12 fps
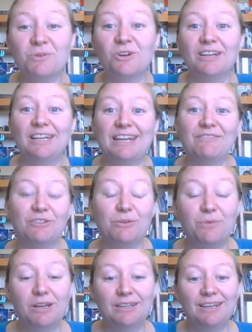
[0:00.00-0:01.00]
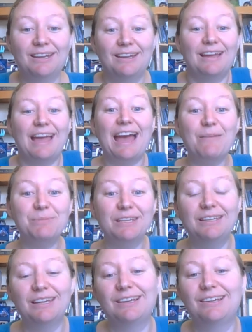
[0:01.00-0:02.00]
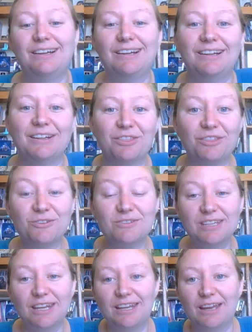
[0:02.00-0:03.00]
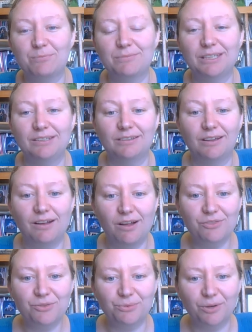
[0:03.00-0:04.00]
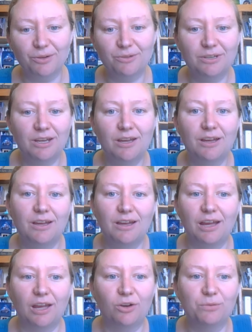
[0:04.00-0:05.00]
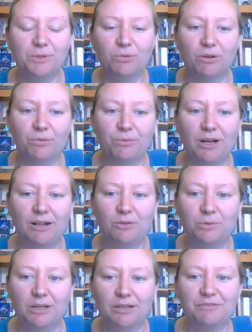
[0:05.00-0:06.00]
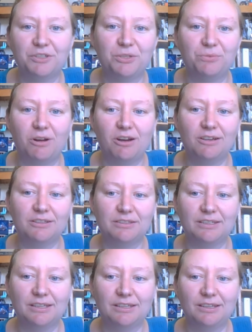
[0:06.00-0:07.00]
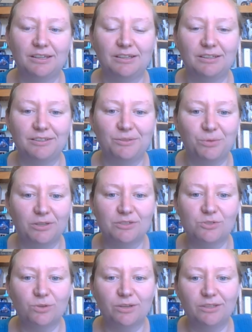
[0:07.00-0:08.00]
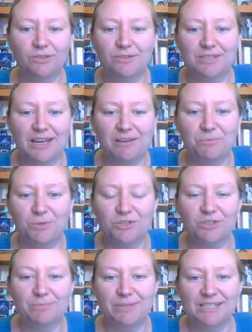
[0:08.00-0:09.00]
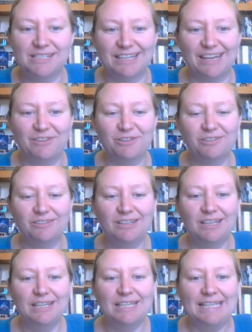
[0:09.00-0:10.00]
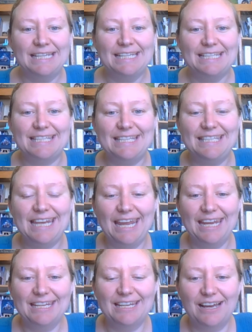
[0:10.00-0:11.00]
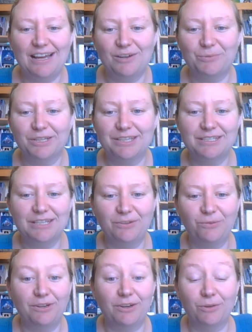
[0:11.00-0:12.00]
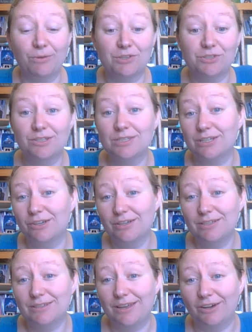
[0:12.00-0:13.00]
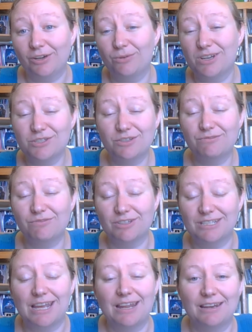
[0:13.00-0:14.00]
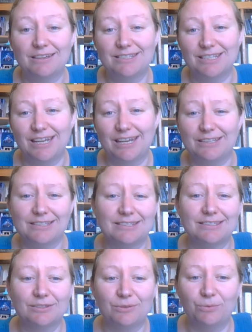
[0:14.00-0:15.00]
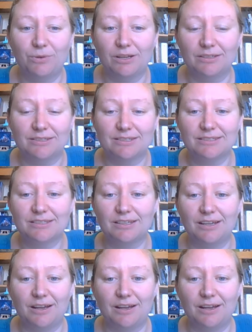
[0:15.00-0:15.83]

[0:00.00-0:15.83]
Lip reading: morning, everyone. Happy Thursday. Happy on the road. I hope you are well wherever you are and that you are enjoying your time worshiping together. Today, we're continuing our question series, and our question for today was,